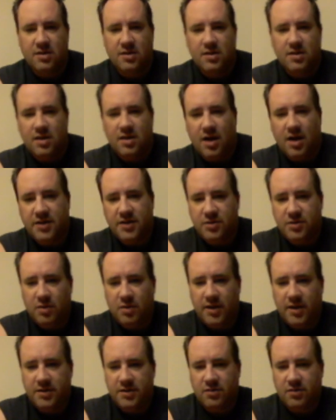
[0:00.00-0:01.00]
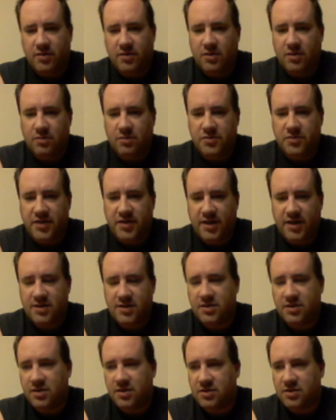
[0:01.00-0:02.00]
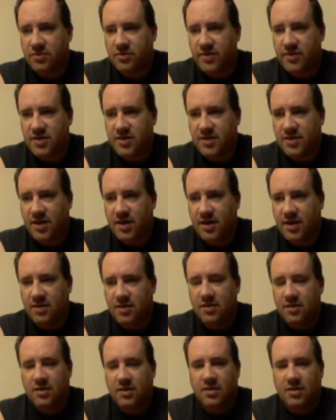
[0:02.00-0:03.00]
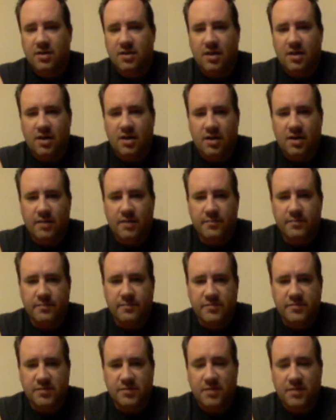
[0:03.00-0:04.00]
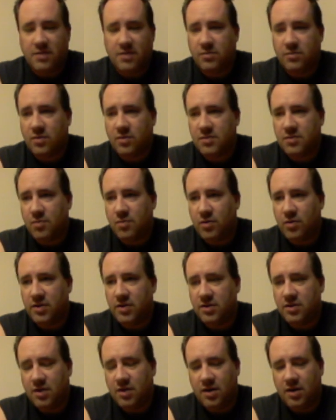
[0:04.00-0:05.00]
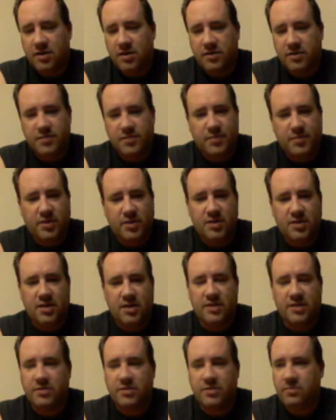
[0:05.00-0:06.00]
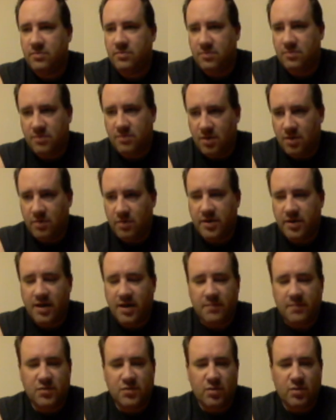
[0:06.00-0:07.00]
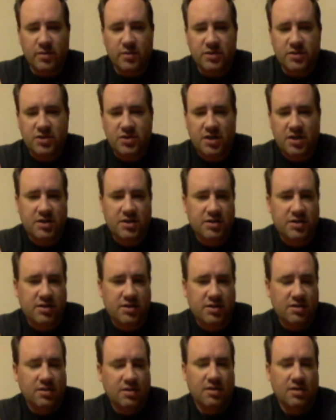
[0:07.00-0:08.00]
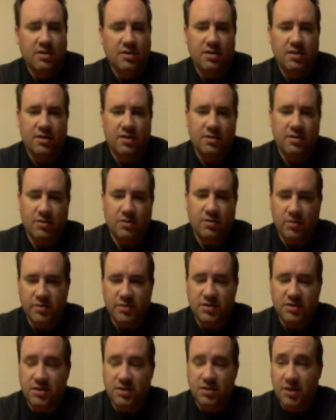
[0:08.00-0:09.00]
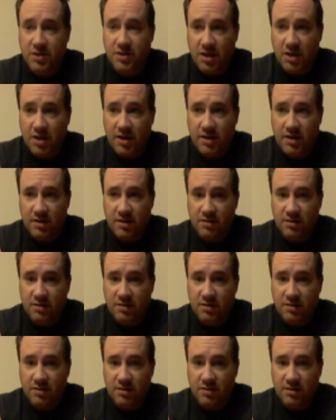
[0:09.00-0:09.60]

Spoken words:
I do like the critical chance. It does increase that. Sometimes it works more than others, but as you know, the game's always changing and they're always glitchy.